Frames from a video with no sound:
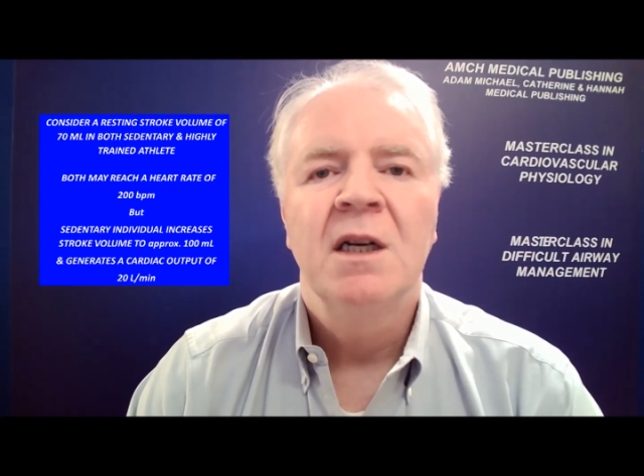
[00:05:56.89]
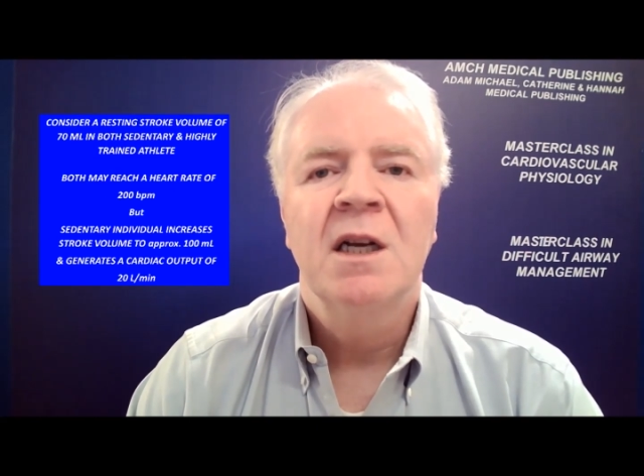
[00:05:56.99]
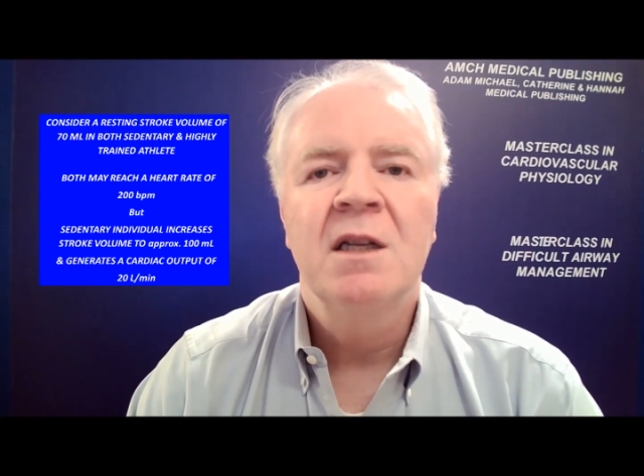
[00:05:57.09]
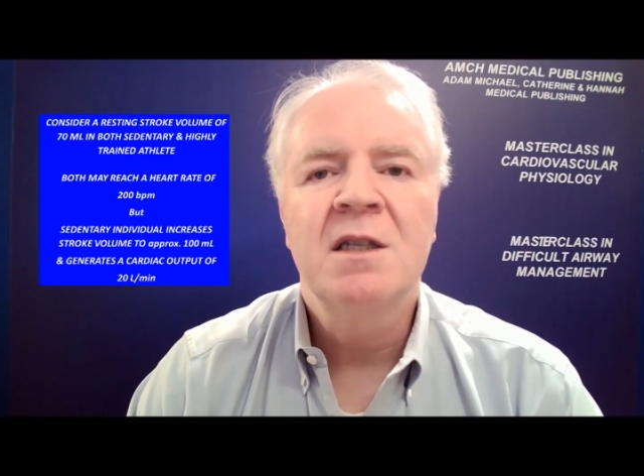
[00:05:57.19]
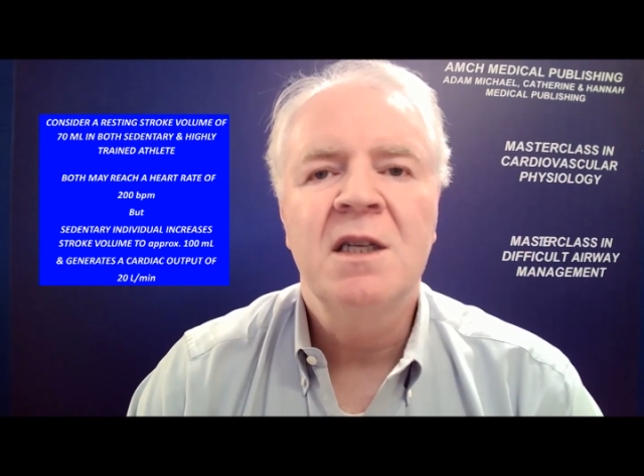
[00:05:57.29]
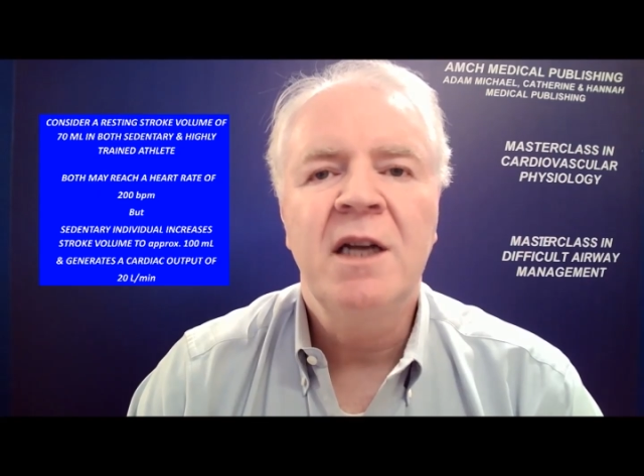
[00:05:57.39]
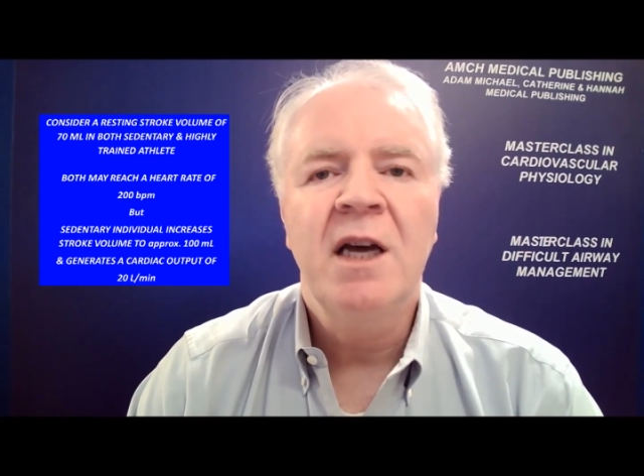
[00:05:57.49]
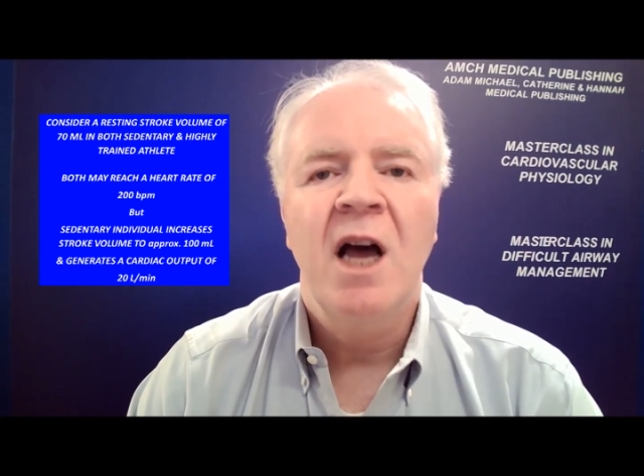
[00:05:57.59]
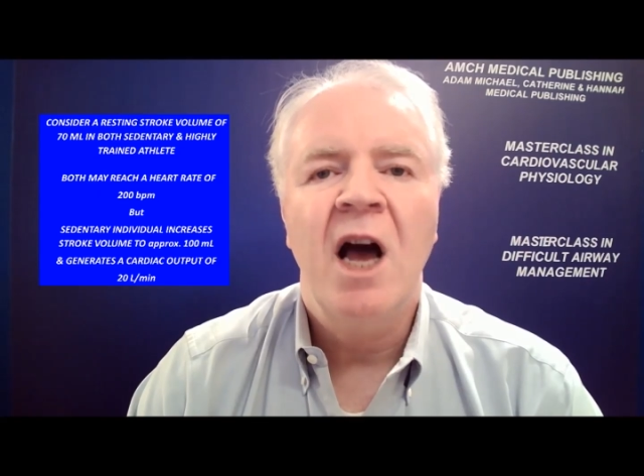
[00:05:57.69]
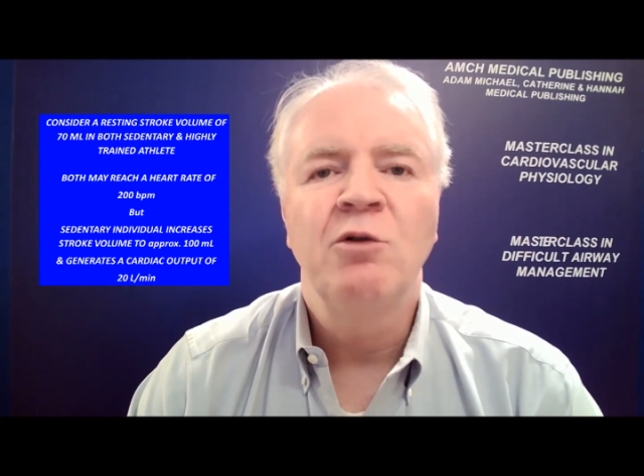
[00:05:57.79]

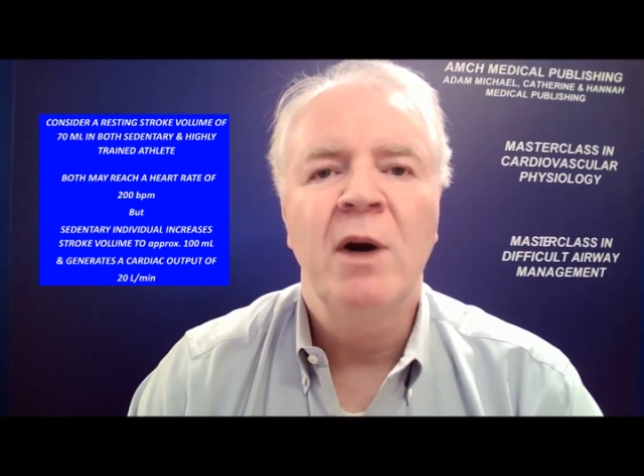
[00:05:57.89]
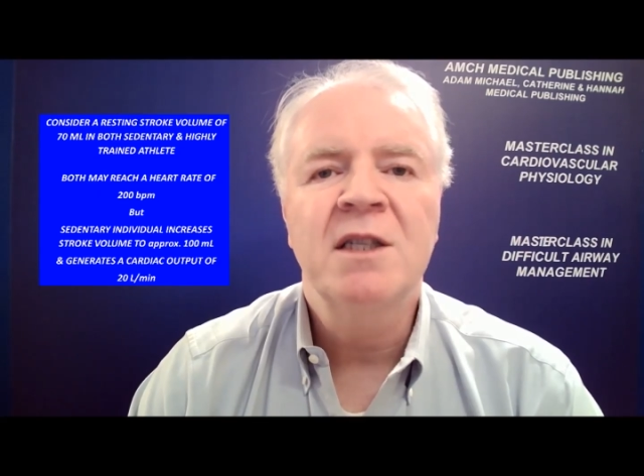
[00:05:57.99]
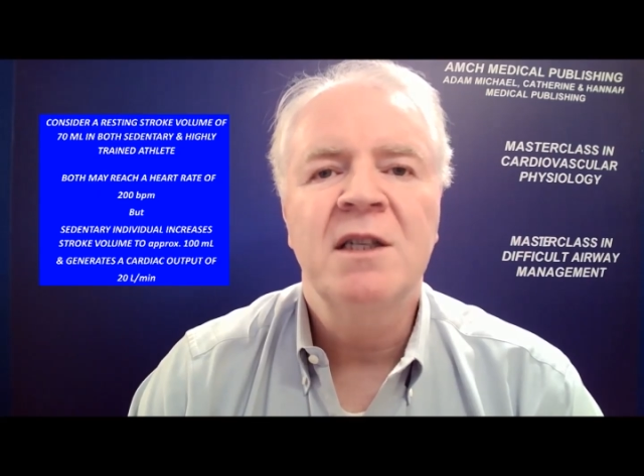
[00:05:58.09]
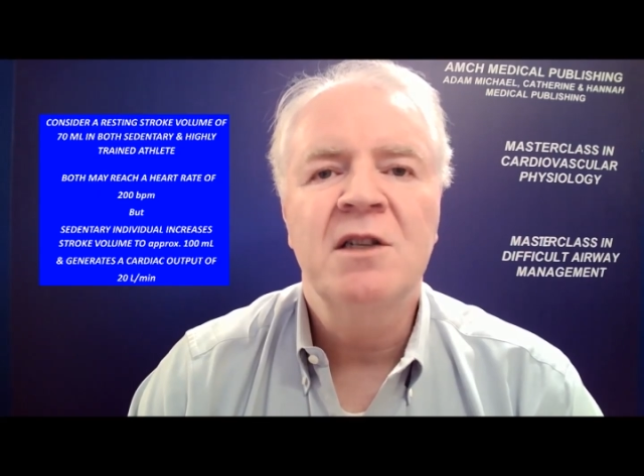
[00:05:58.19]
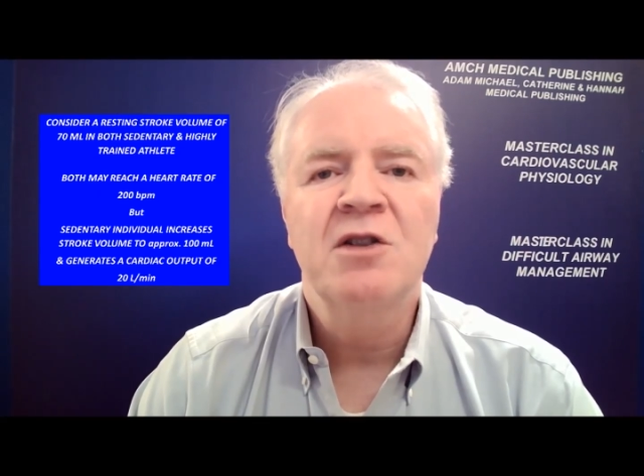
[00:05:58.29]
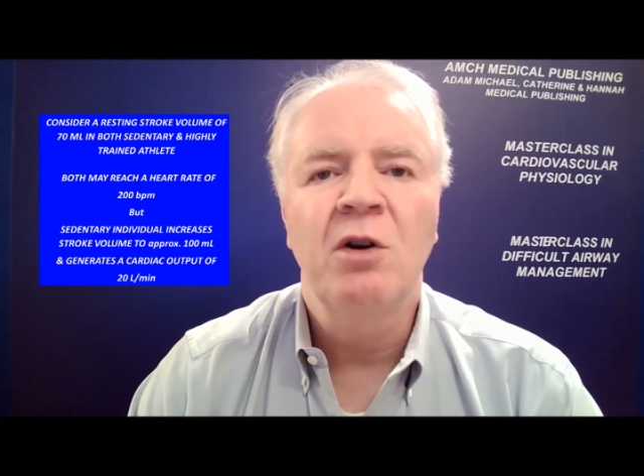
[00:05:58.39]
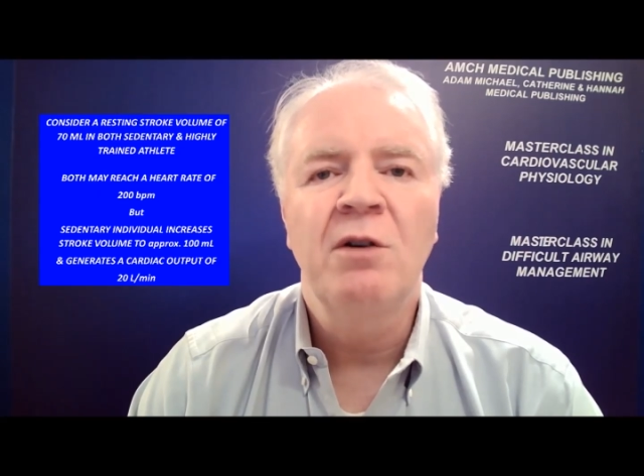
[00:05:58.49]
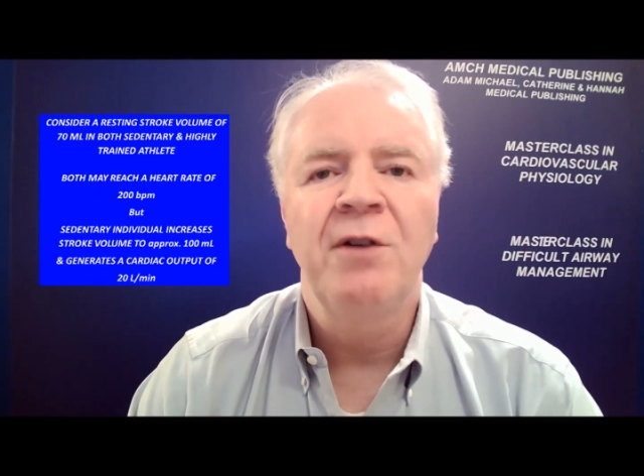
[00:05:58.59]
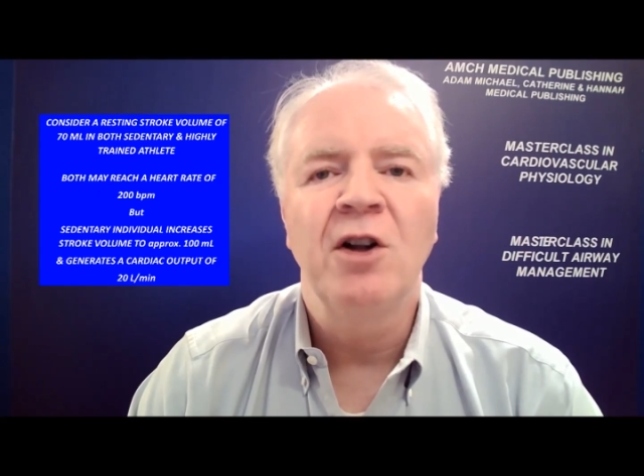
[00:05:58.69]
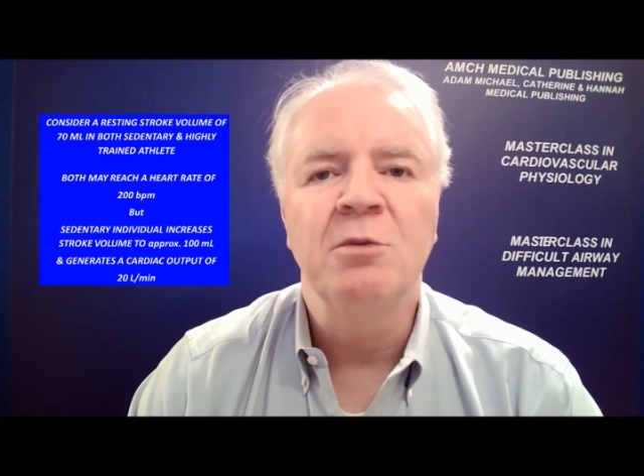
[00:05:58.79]
Consider a resting stroke
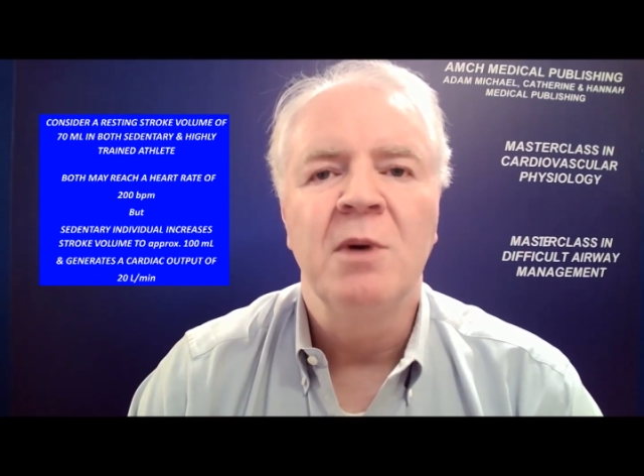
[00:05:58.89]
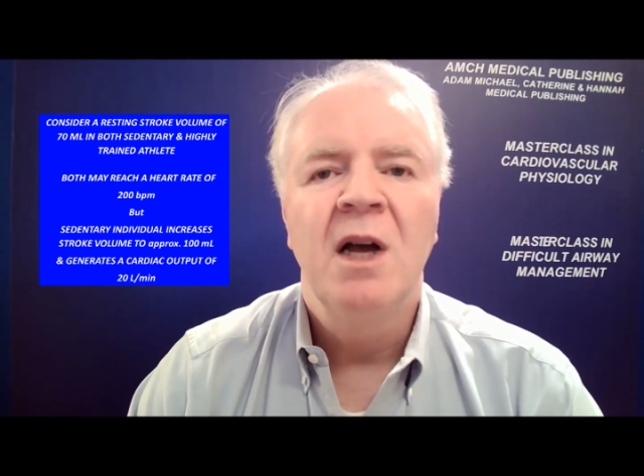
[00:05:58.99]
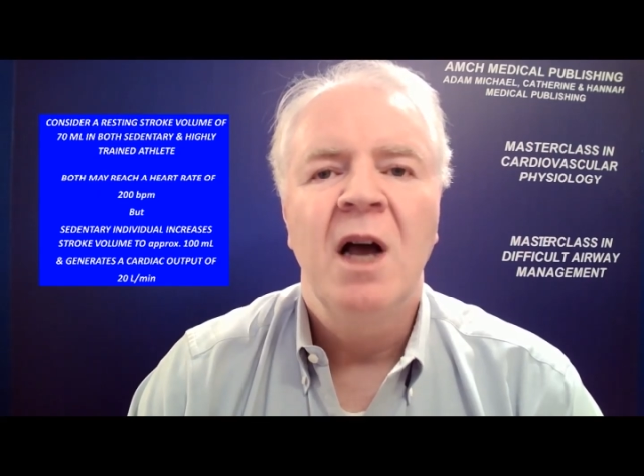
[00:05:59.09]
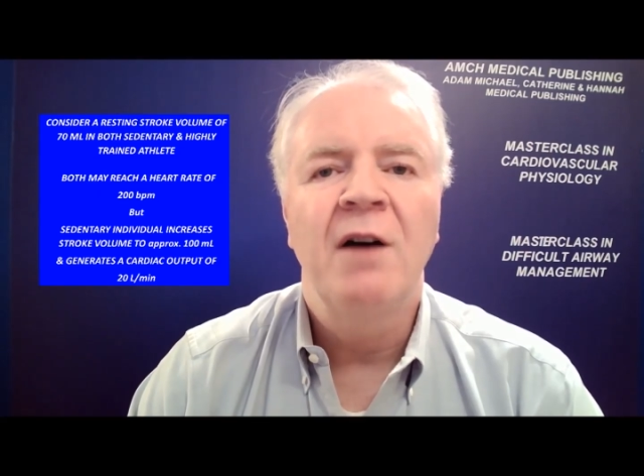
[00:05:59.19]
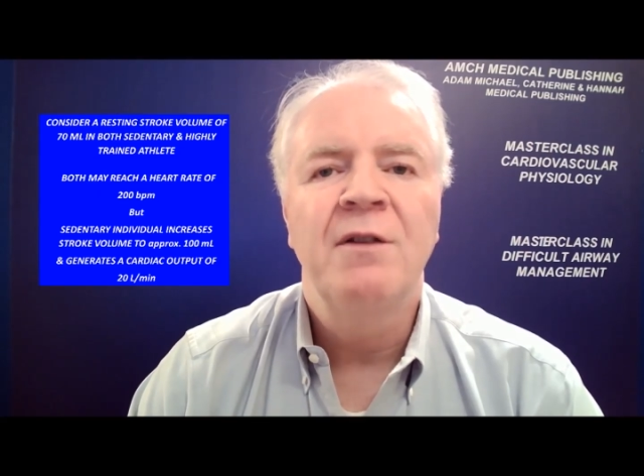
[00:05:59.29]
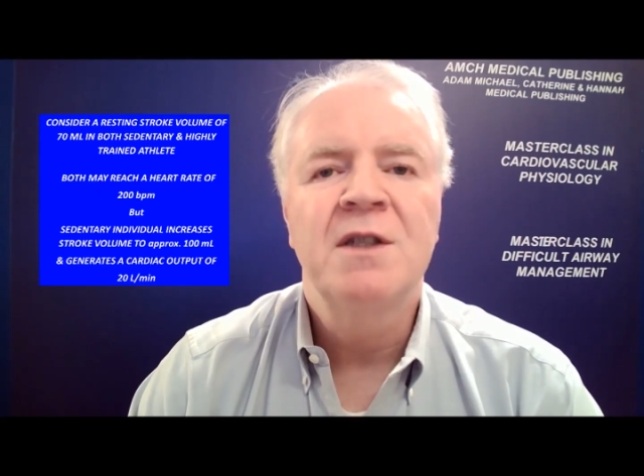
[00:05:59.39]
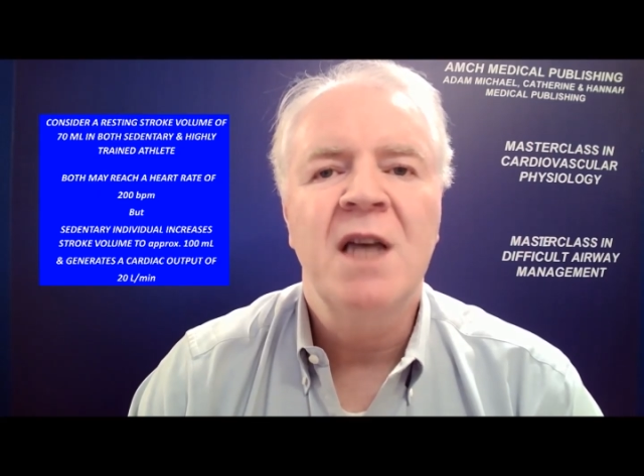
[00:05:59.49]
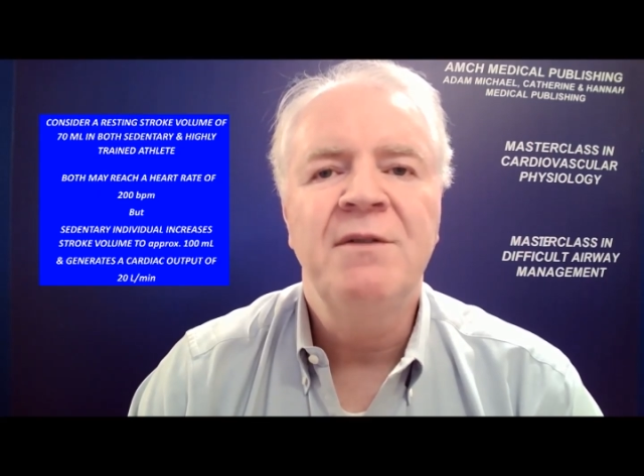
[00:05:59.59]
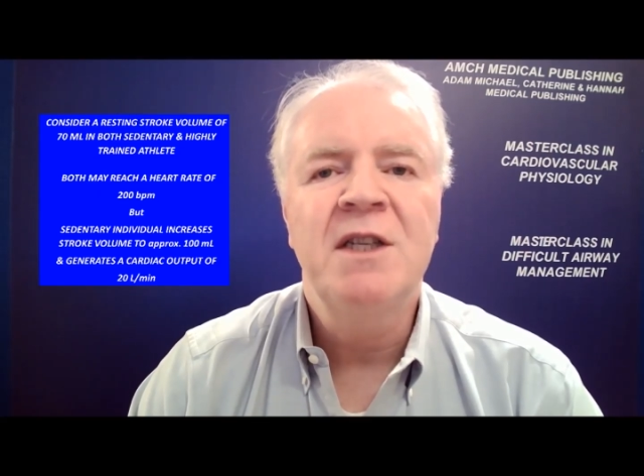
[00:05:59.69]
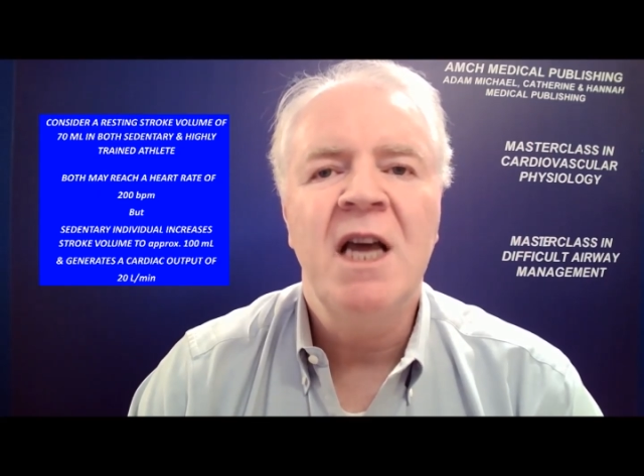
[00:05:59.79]
volume of
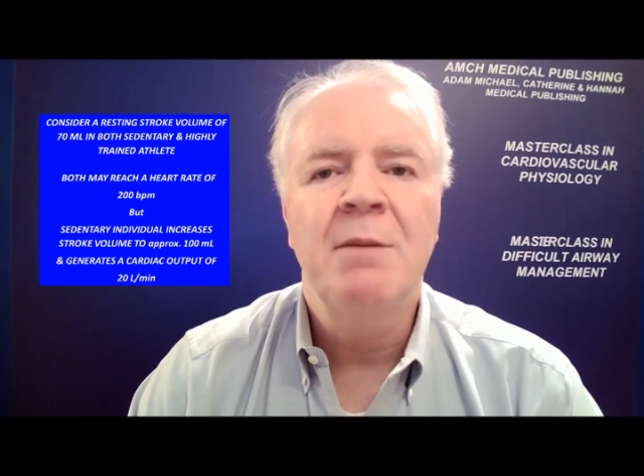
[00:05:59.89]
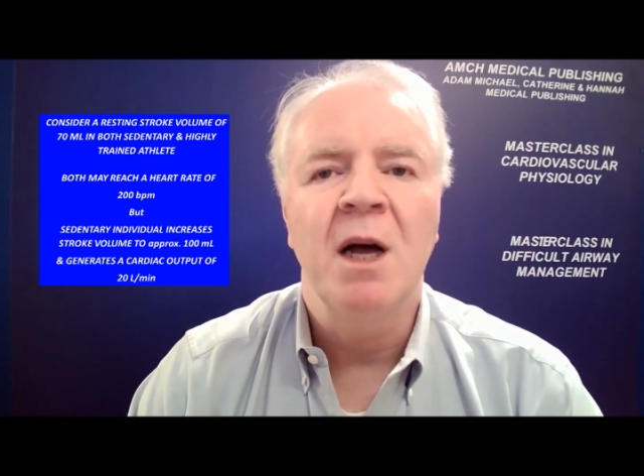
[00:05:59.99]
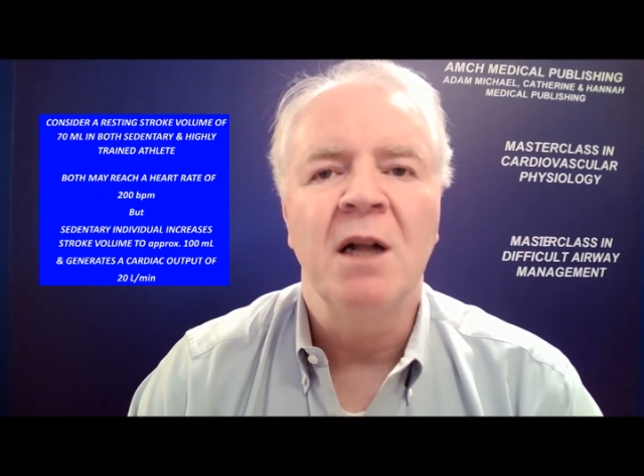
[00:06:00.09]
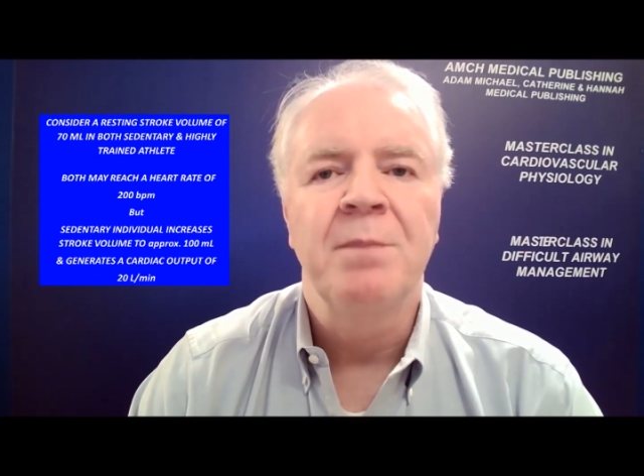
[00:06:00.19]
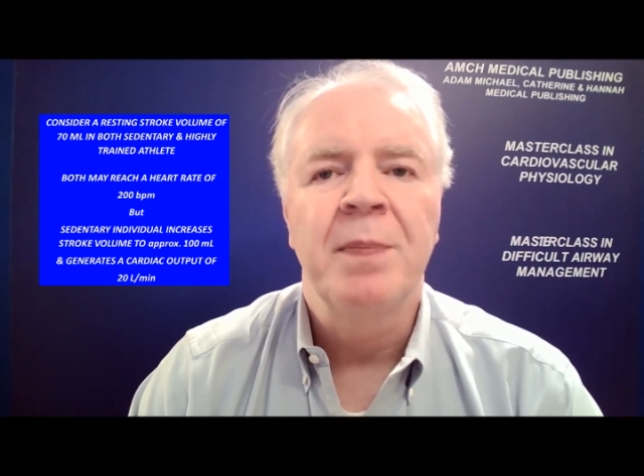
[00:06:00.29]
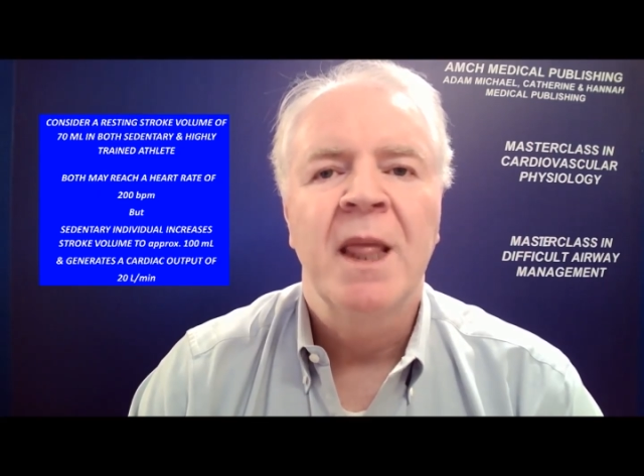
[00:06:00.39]
70 ml